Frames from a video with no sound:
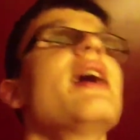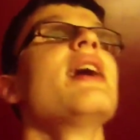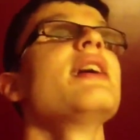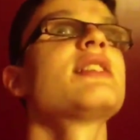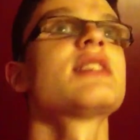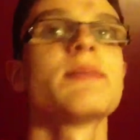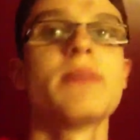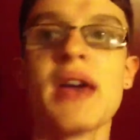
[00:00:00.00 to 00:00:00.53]

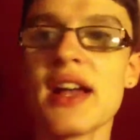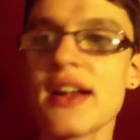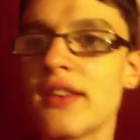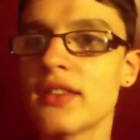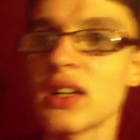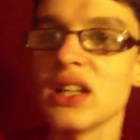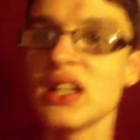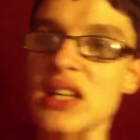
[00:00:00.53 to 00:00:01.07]
it's
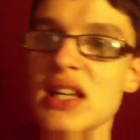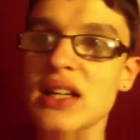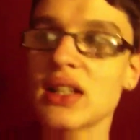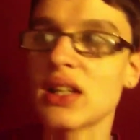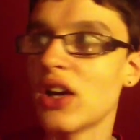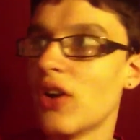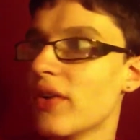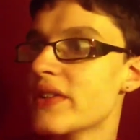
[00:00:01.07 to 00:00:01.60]
apparently
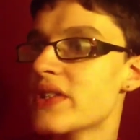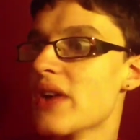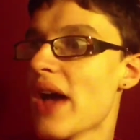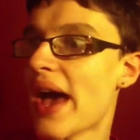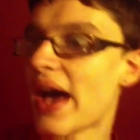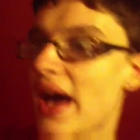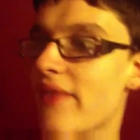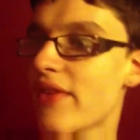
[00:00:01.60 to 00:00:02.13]
going to
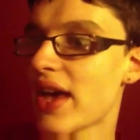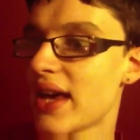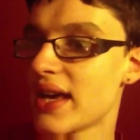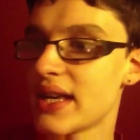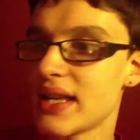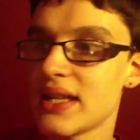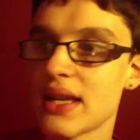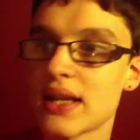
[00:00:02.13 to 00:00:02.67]
have
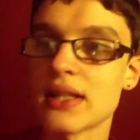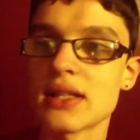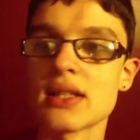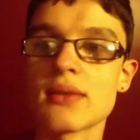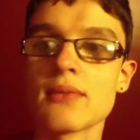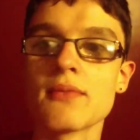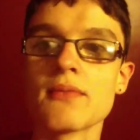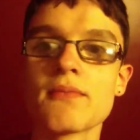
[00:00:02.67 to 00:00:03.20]
a
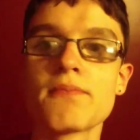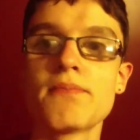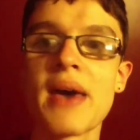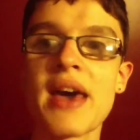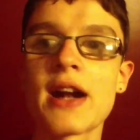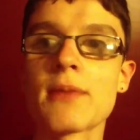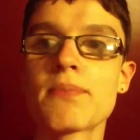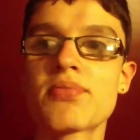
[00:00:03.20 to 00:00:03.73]

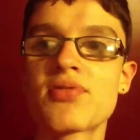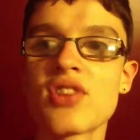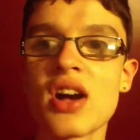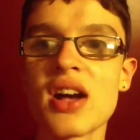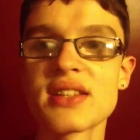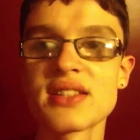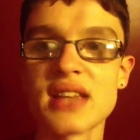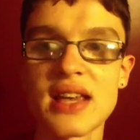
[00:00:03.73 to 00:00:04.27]
better
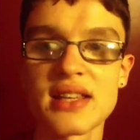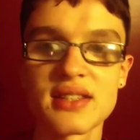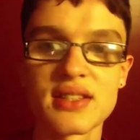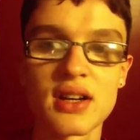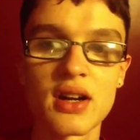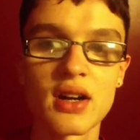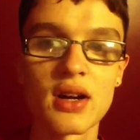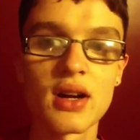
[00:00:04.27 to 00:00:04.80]

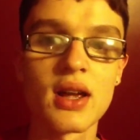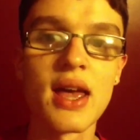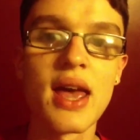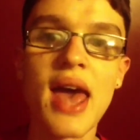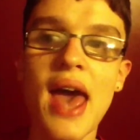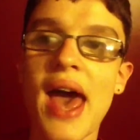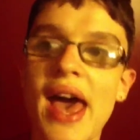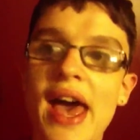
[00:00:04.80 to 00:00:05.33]
processor
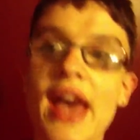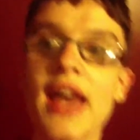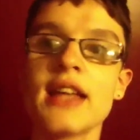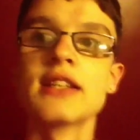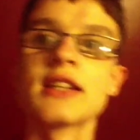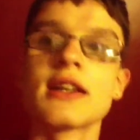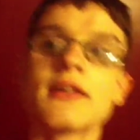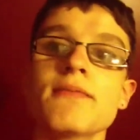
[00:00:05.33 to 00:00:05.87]

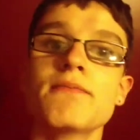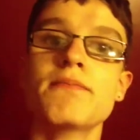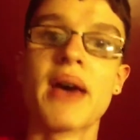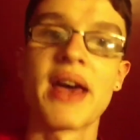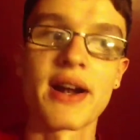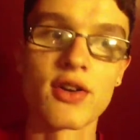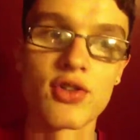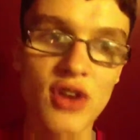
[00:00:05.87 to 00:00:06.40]
and
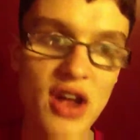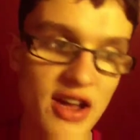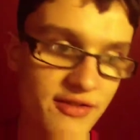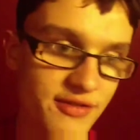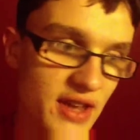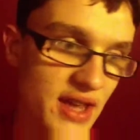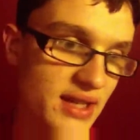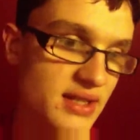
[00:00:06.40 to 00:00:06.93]
better
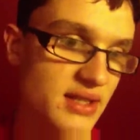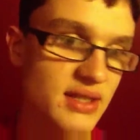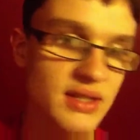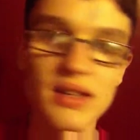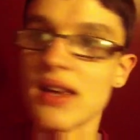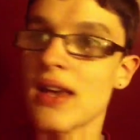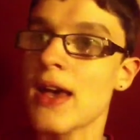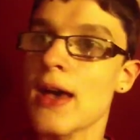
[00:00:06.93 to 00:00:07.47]

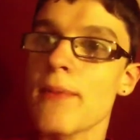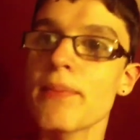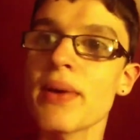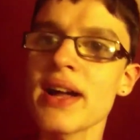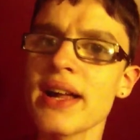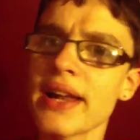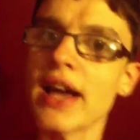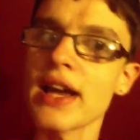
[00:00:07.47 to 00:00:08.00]
graphics,
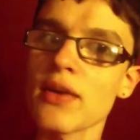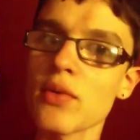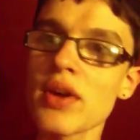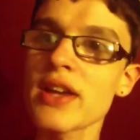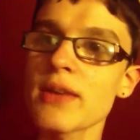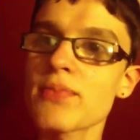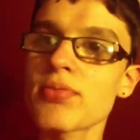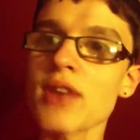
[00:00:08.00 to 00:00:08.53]
but we
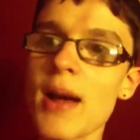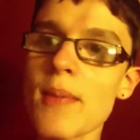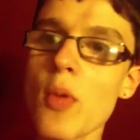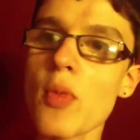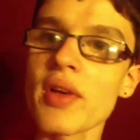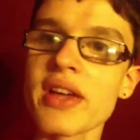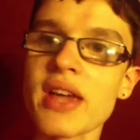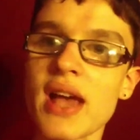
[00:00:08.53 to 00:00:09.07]
can
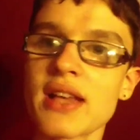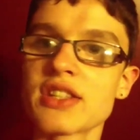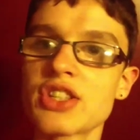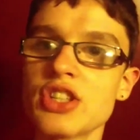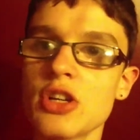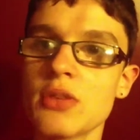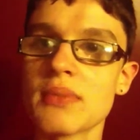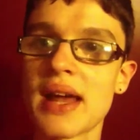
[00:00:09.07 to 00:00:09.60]
probably
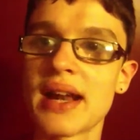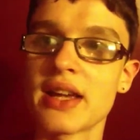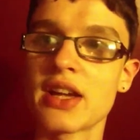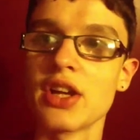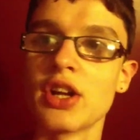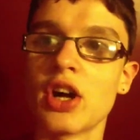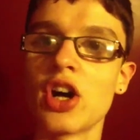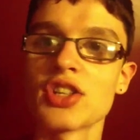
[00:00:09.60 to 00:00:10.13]
assume that it
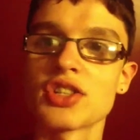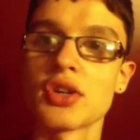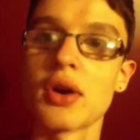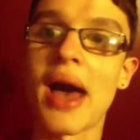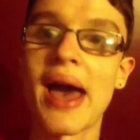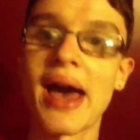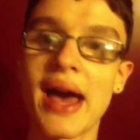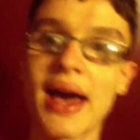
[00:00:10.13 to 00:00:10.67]
could also
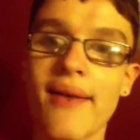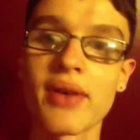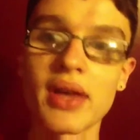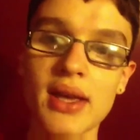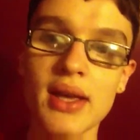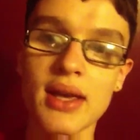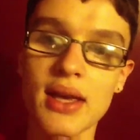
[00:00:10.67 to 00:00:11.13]
have